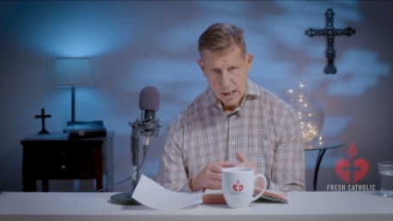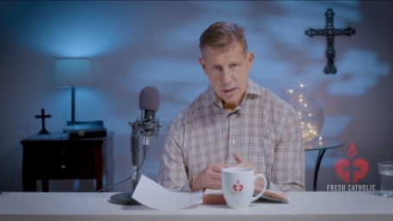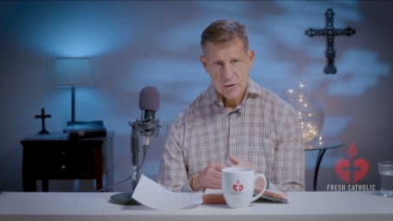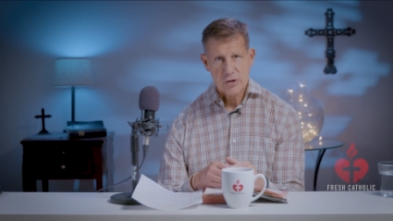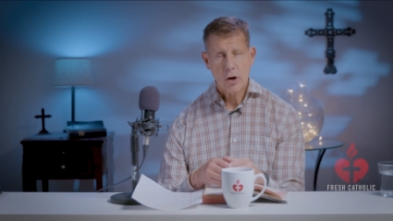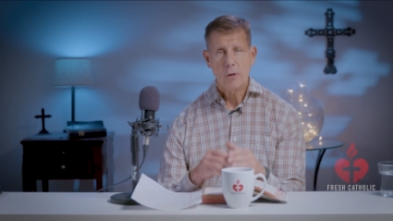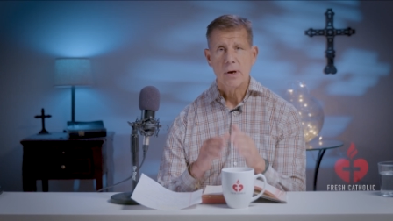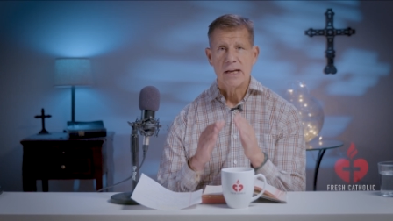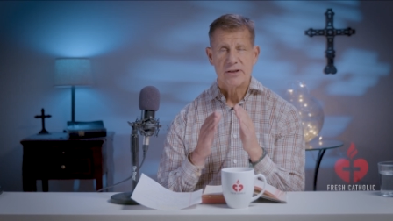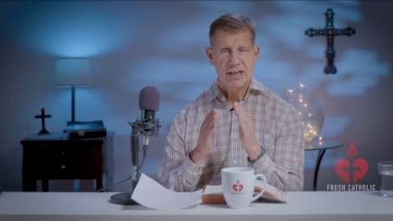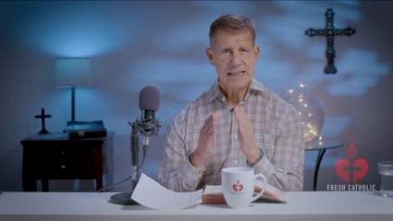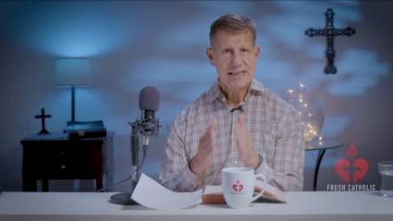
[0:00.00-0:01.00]
So
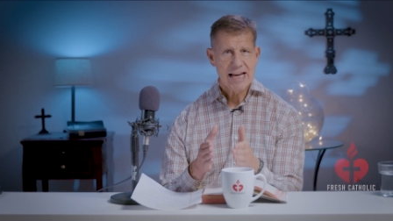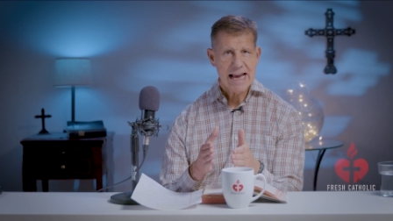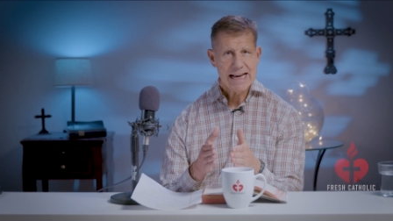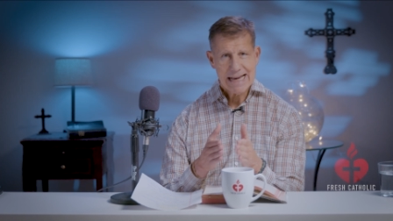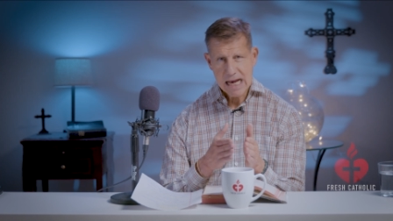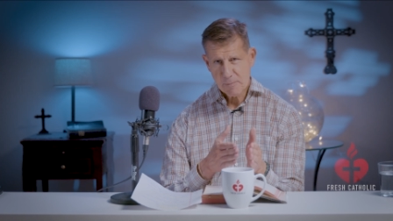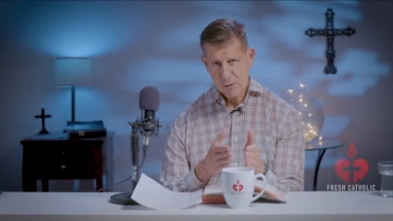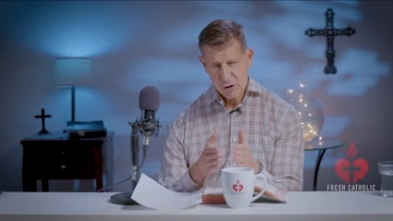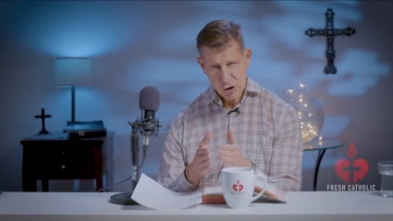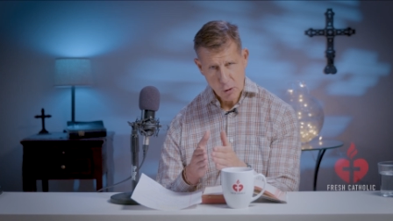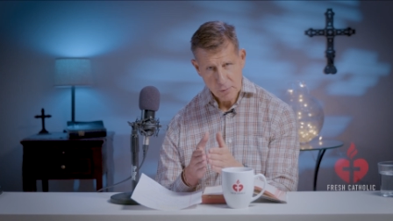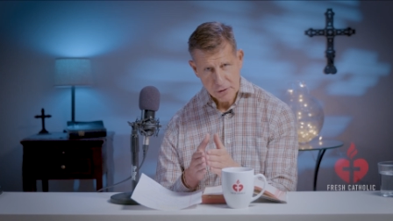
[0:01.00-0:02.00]
today,
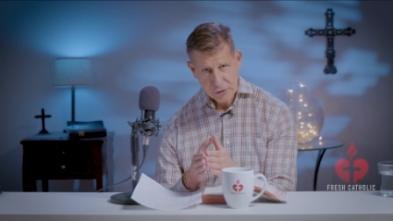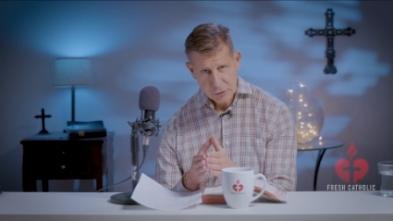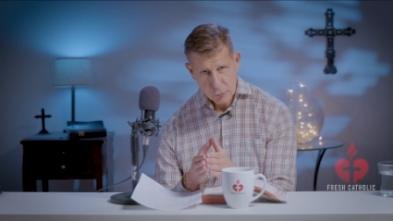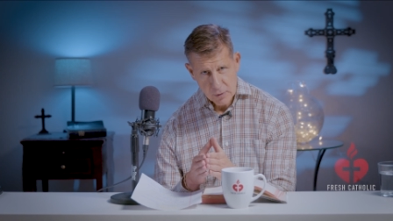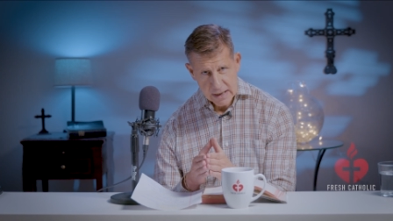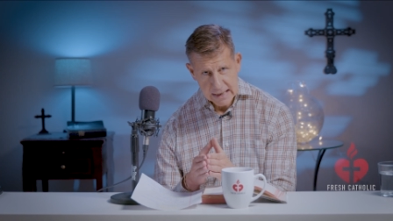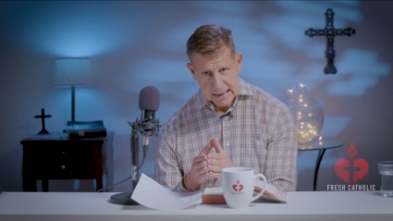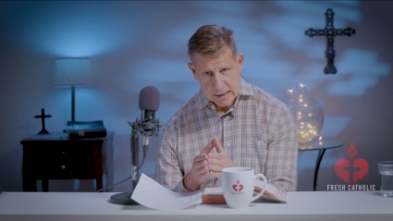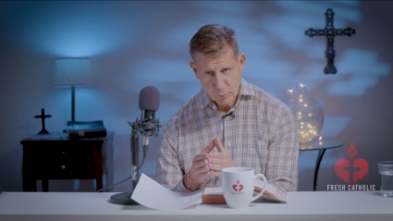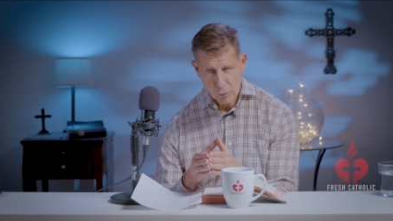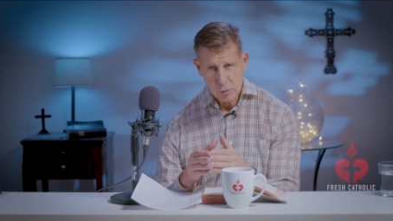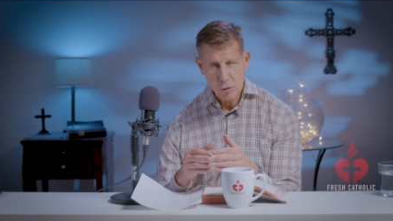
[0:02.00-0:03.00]
episode 3,
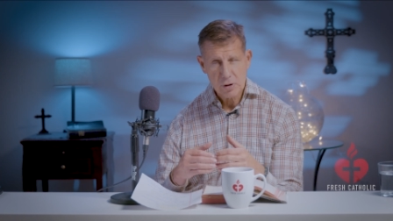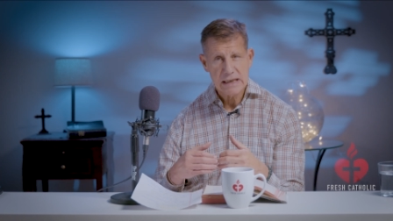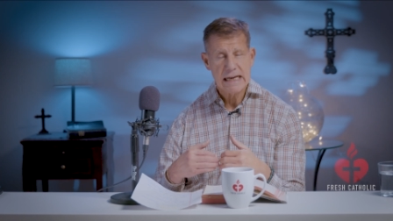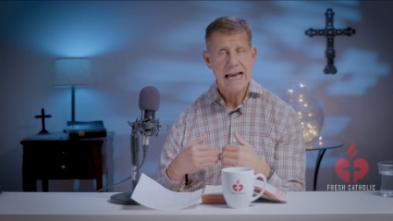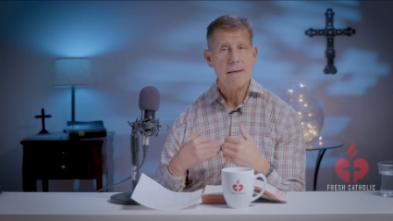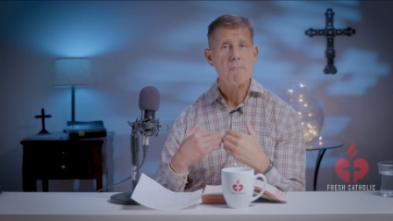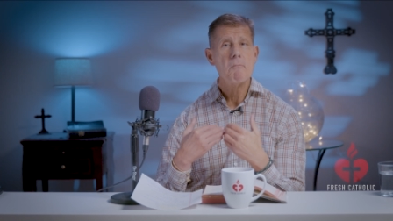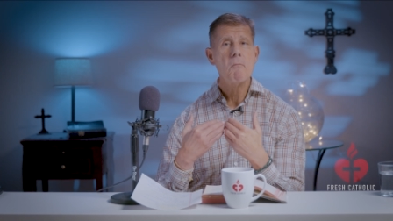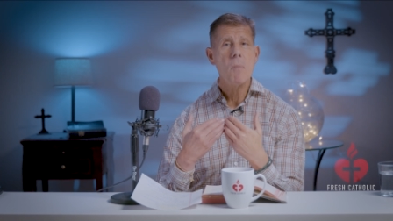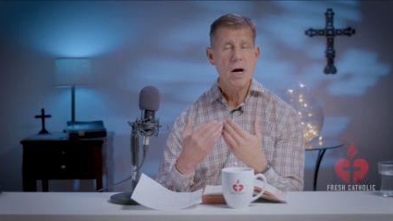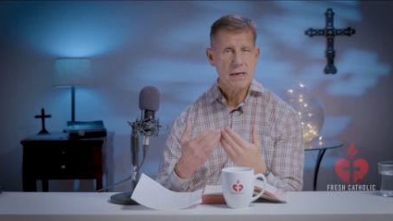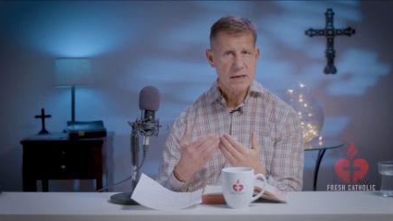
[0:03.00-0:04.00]
we're looking at
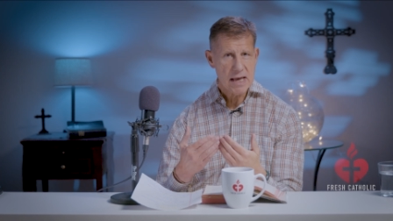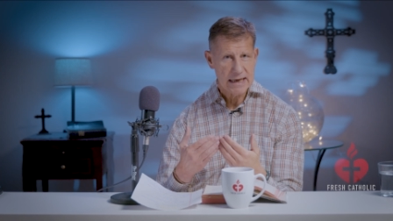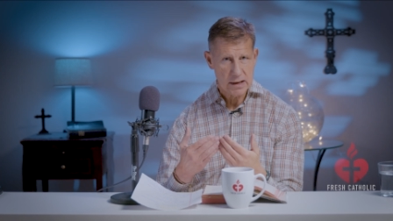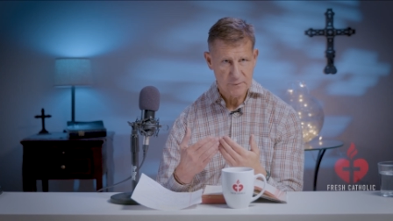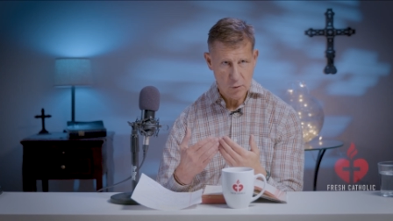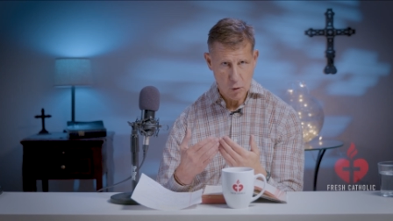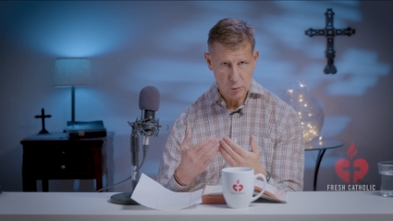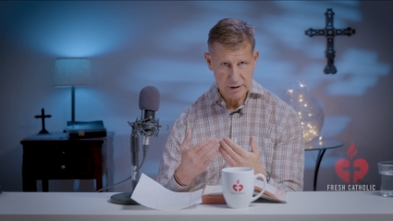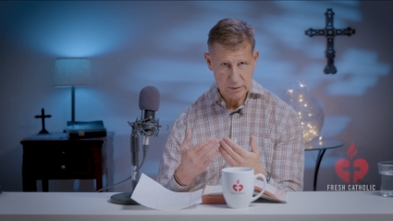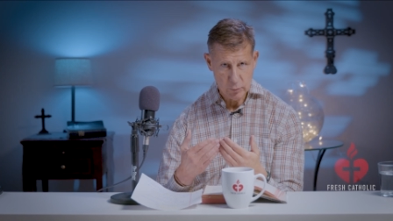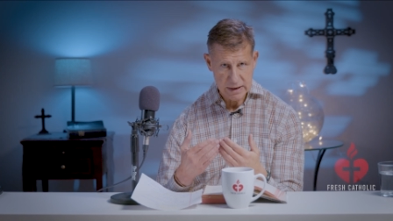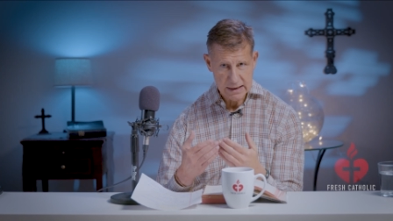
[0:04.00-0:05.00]
Monday of
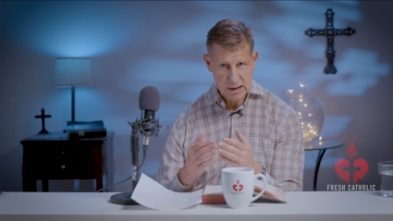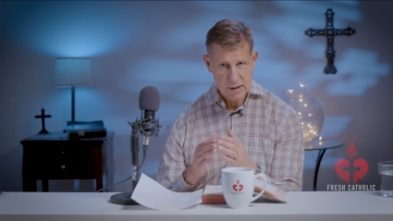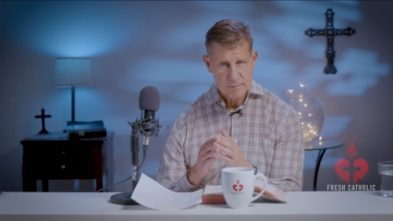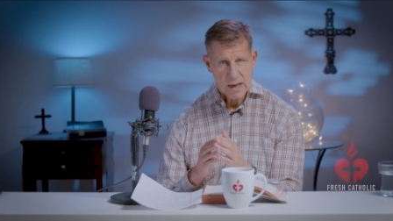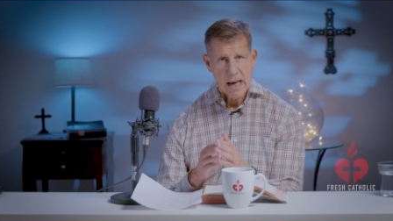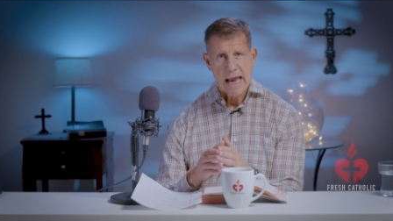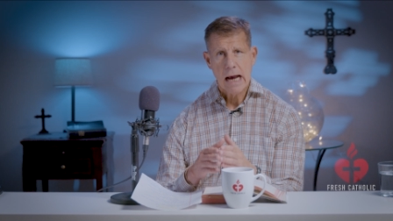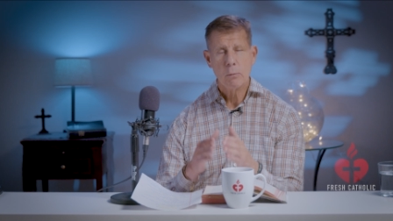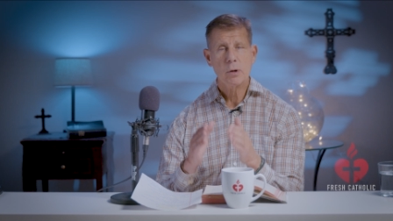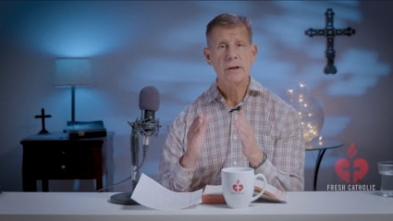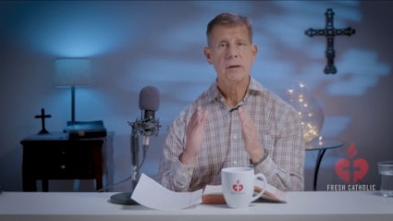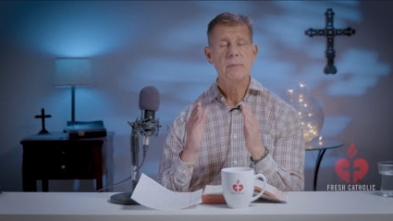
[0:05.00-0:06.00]
Holy Week, and
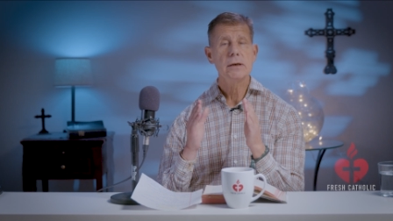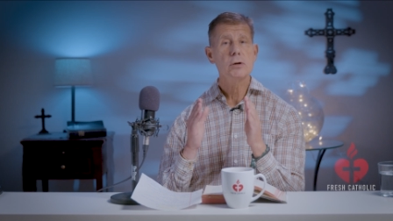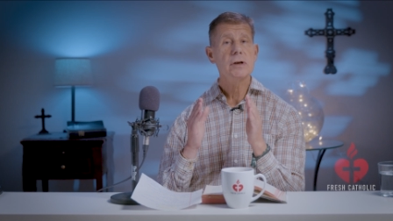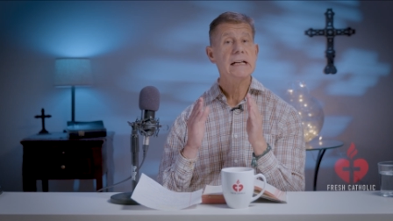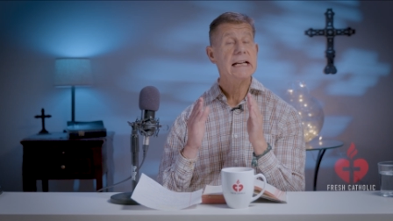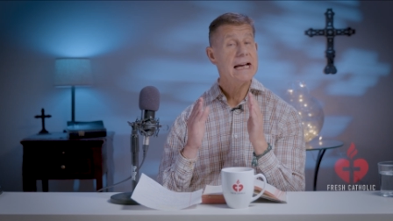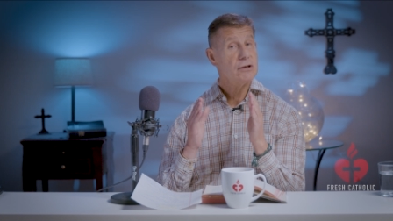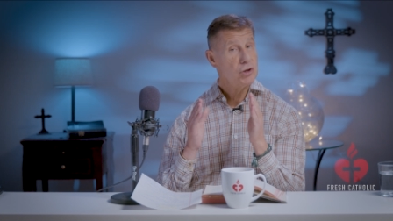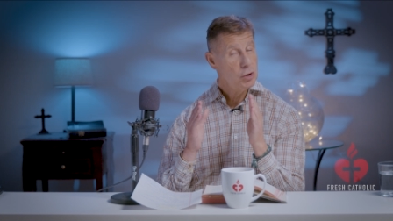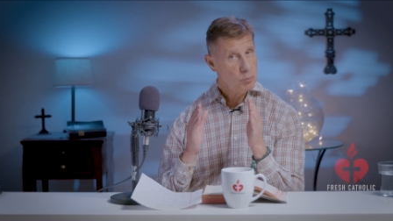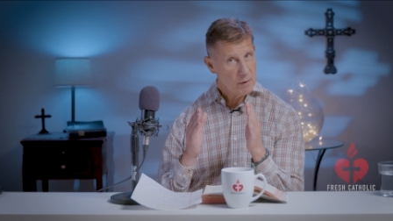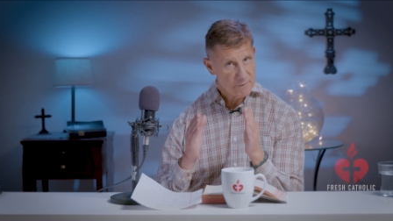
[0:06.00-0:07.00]
we're going to be looking at
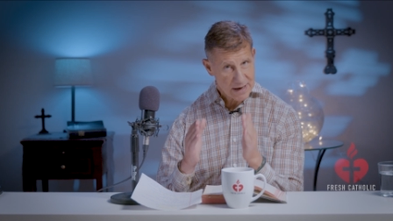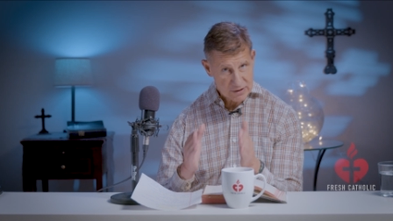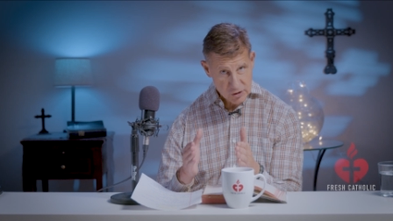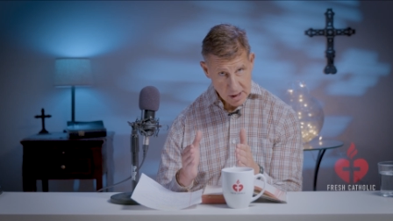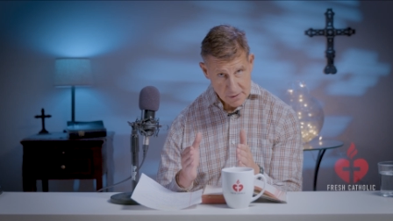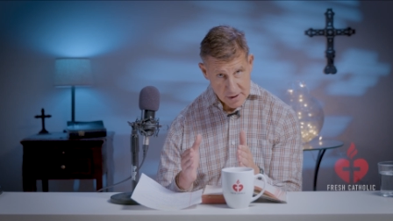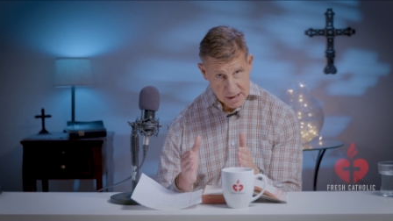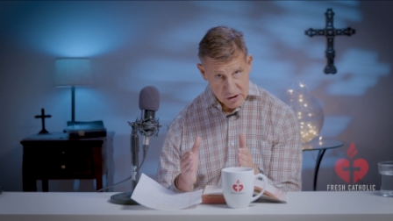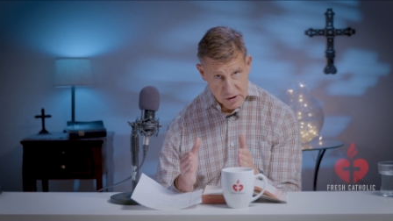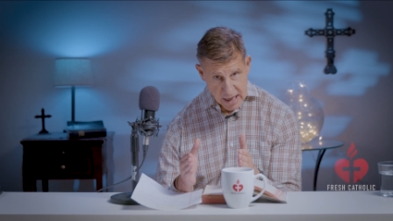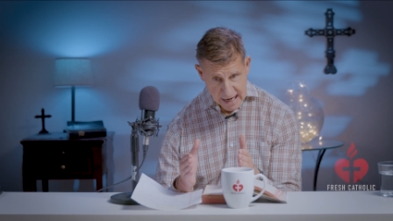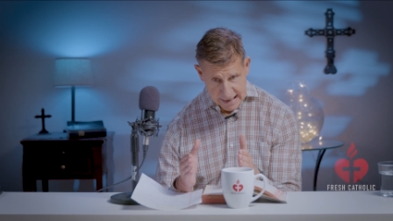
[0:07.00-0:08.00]
2 events on this
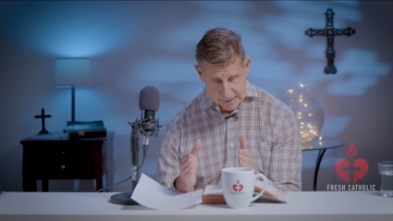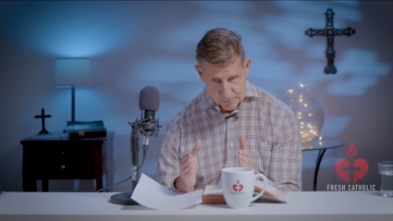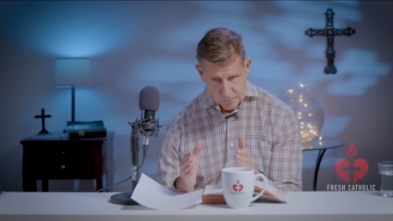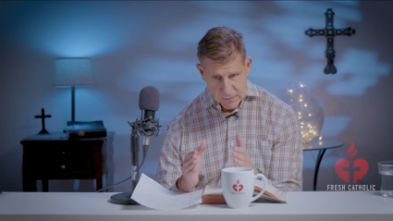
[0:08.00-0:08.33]
day,